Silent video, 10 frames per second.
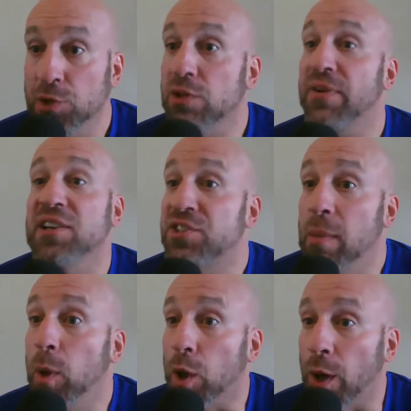So it's very
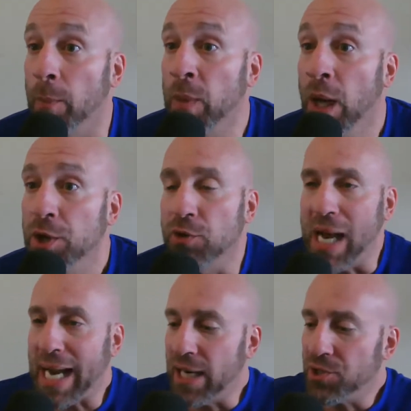similar. You're
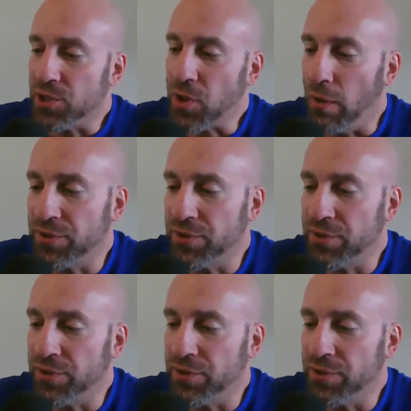not going to just all of